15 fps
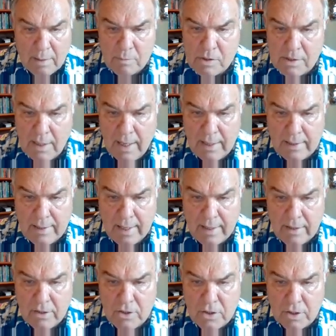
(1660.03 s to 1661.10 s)
slide
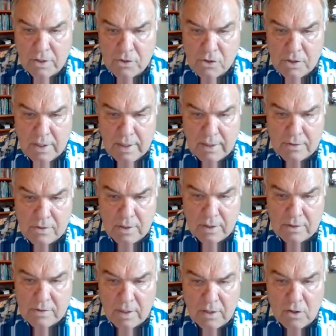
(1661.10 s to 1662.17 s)
down here you can see is
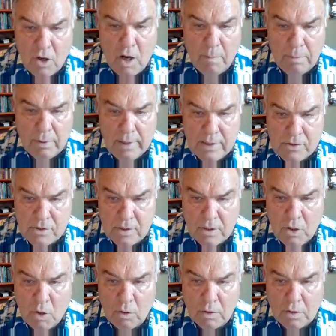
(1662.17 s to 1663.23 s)
a Nauplius
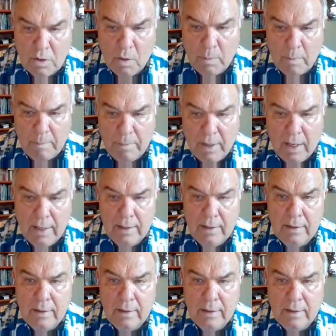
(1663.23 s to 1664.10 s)
copepod.